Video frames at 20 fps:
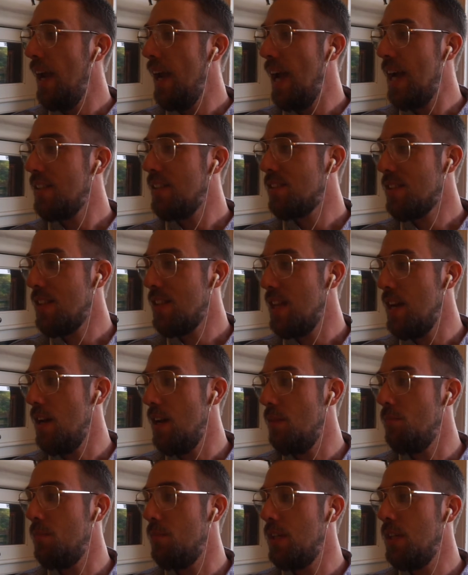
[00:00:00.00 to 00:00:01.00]
I ask
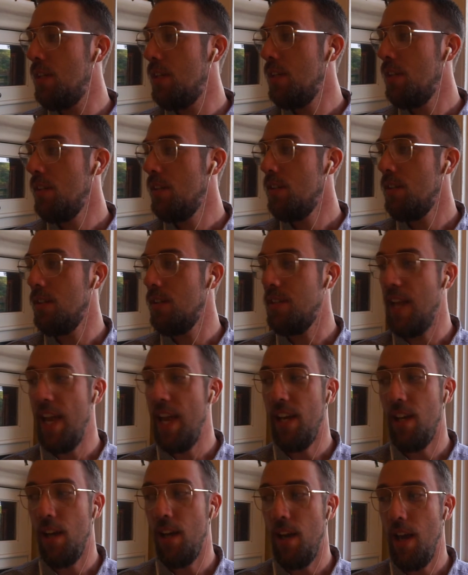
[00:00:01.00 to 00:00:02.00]
them to
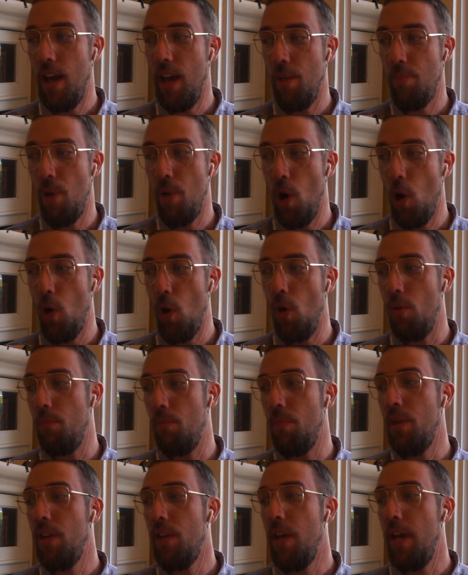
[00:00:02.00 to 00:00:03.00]
take a
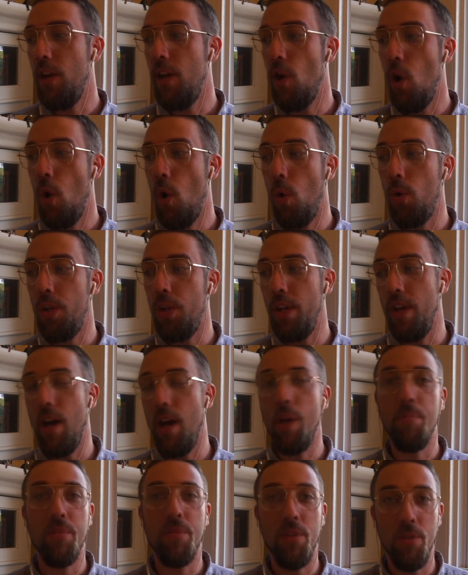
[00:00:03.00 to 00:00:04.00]
poem and hold
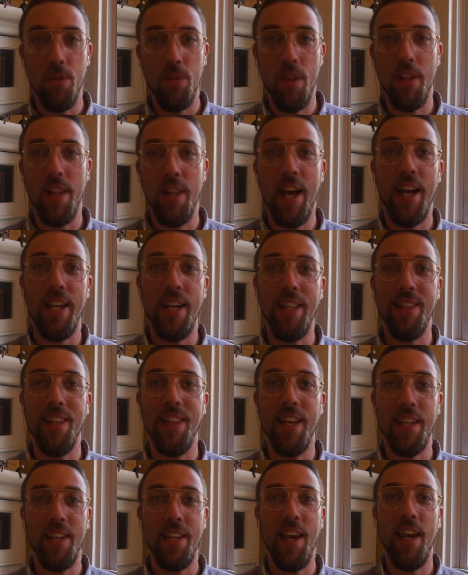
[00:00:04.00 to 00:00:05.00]
it up to the light
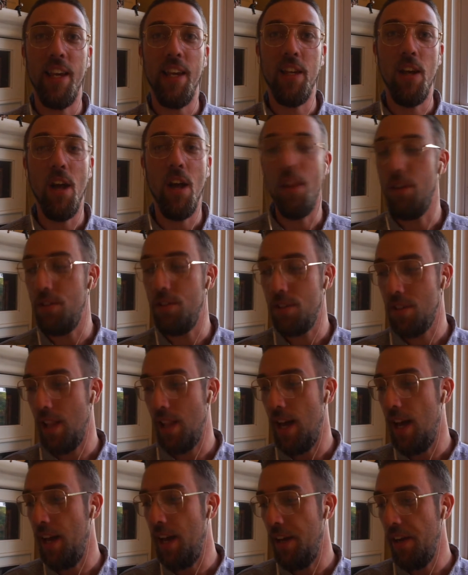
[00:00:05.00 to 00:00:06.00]
like a color
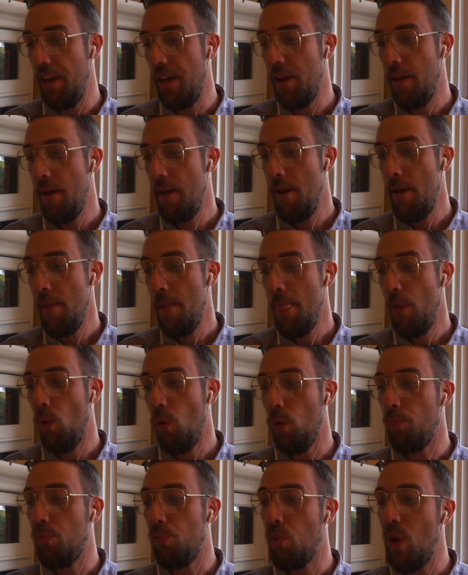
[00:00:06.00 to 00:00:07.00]
slide,
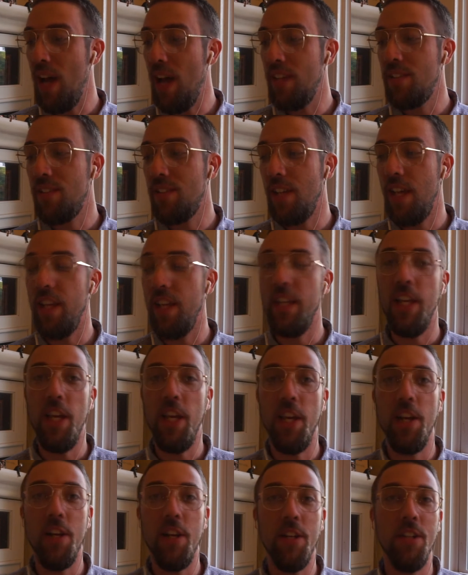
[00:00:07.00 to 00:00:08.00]
or press an
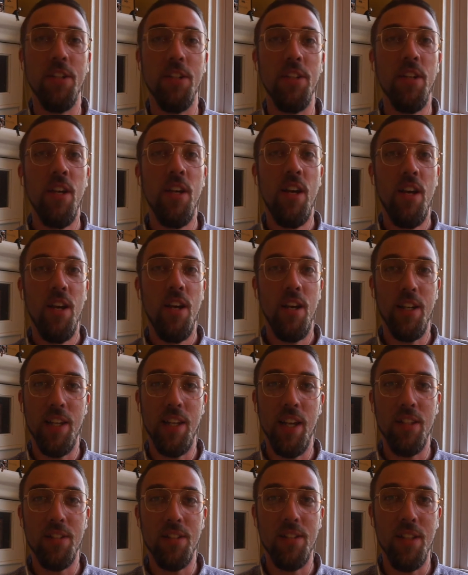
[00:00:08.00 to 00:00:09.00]
ear
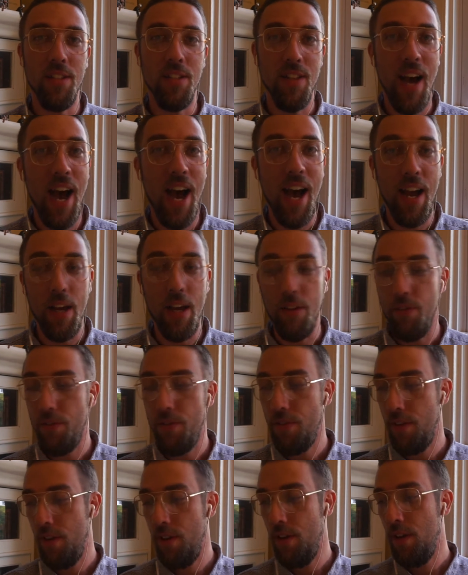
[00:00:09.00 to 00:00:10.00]
against its
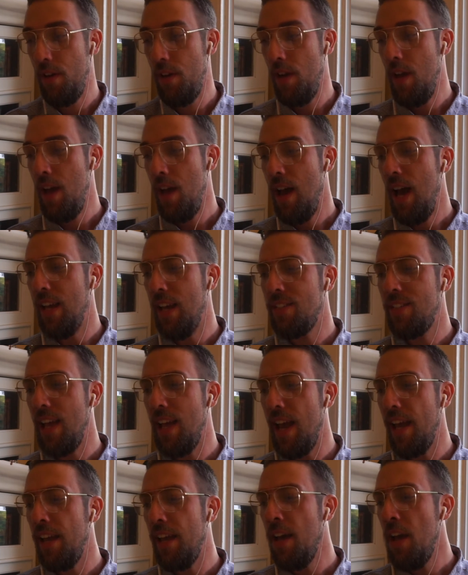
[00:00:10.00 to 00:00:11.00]
hive. I
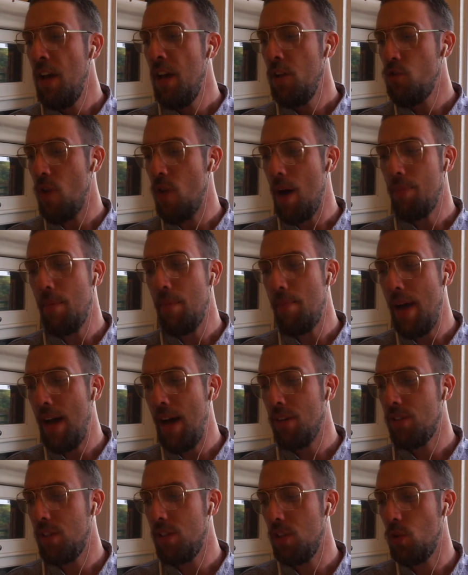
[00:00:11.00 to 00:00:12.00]
say, drop a
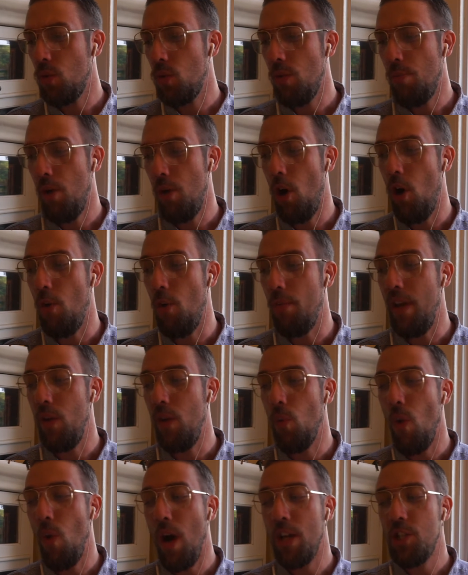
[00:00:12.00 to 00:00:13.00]
mouse into a poem
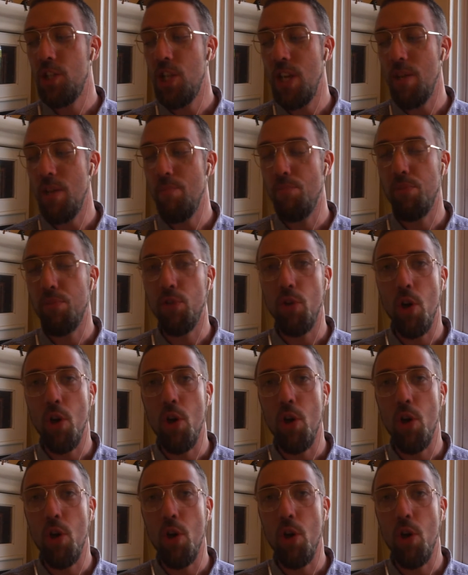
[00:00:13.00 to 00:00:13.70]
and watch him